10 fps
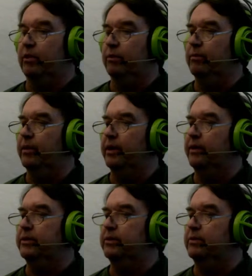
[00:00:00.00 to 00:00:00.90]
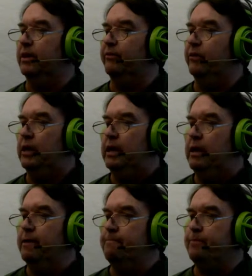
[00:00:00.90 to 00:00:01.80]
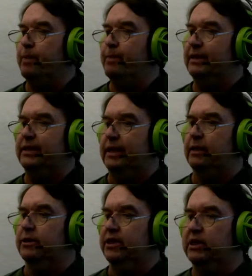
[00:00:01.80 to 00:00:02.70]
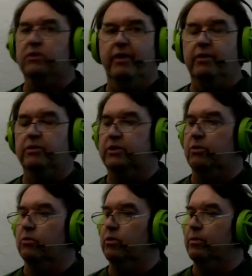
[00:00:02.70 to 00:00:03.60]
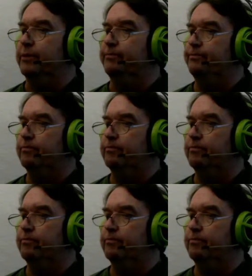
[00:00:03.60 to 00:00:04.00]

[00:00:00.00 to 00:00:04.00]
from another stuff. But still, she's a very strong woman.